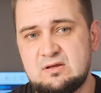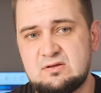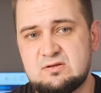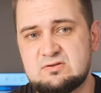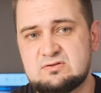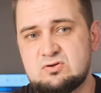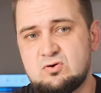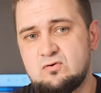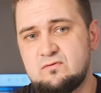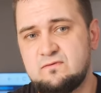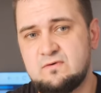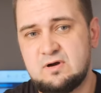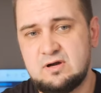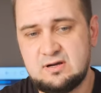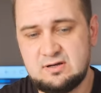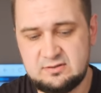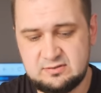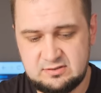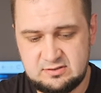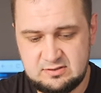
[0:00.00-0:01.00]
So
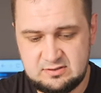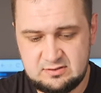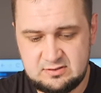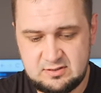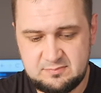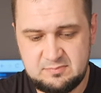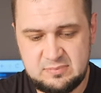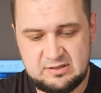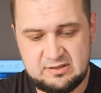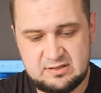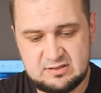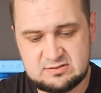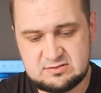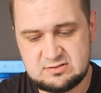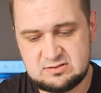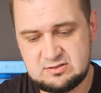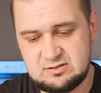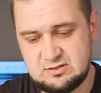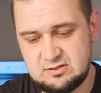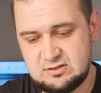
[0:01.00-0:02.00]
far, the
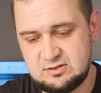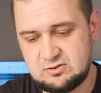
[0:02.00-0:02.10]
biggest